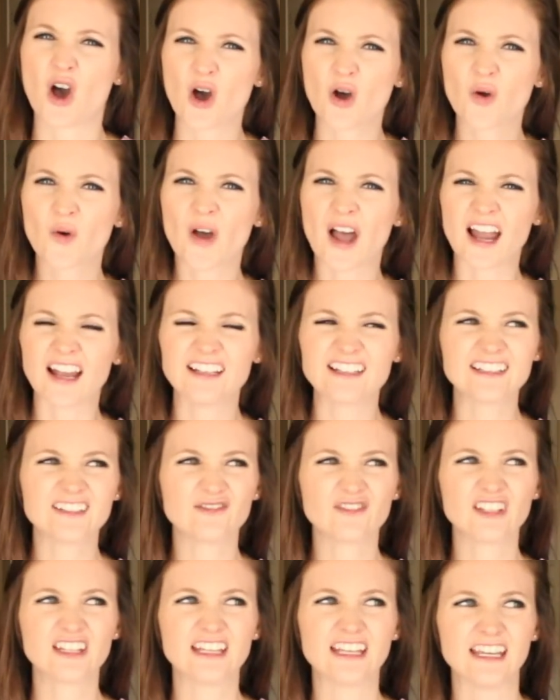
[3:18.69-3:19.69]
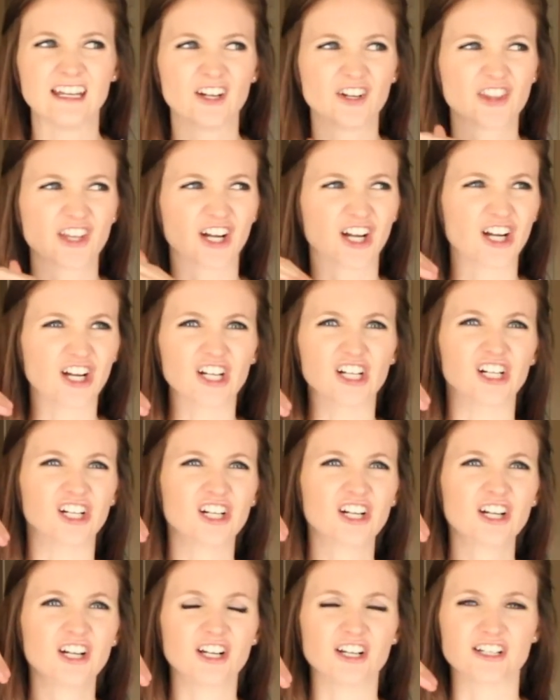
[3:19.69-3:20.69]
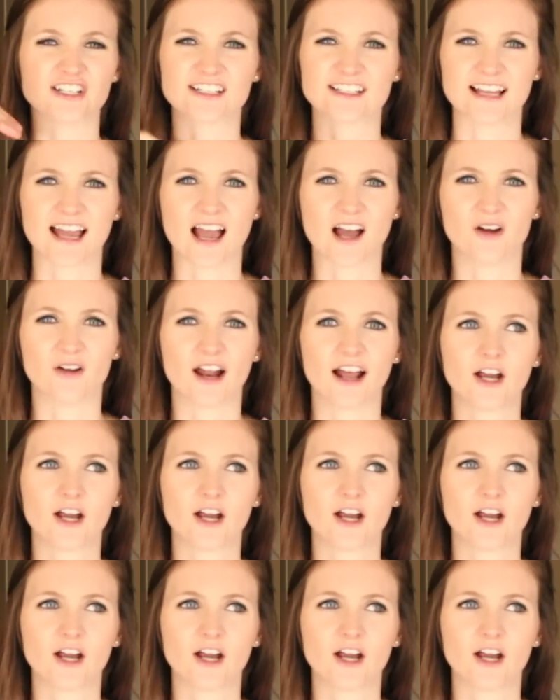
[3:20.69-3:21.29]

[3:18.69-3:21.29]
oh, I didn't really hear the sound.